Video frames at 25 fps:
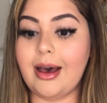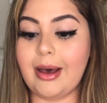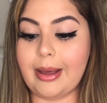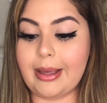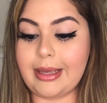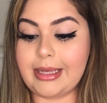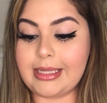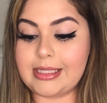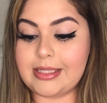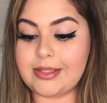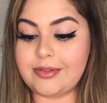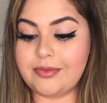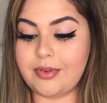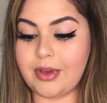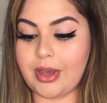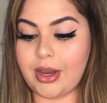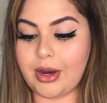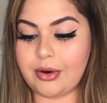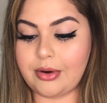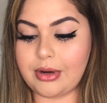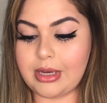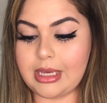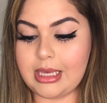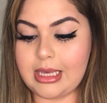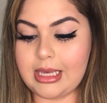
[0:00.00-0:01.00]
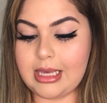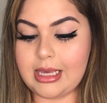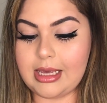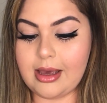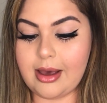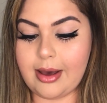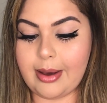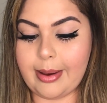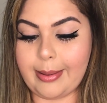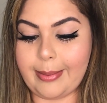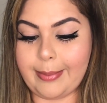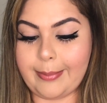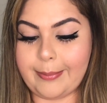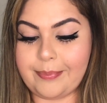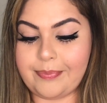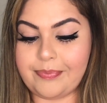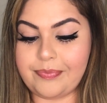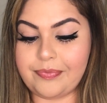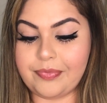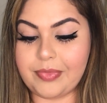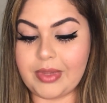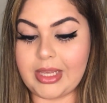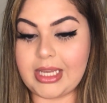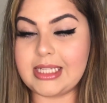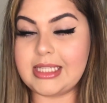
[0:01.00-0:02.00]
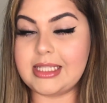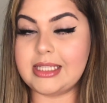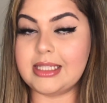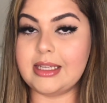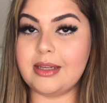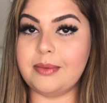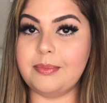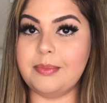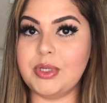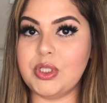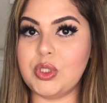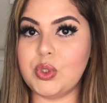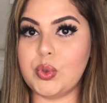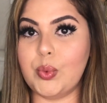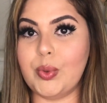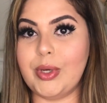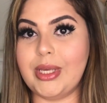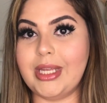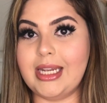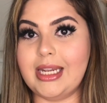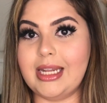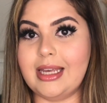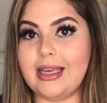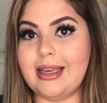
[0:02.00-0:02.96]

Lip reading: It's very, it's in between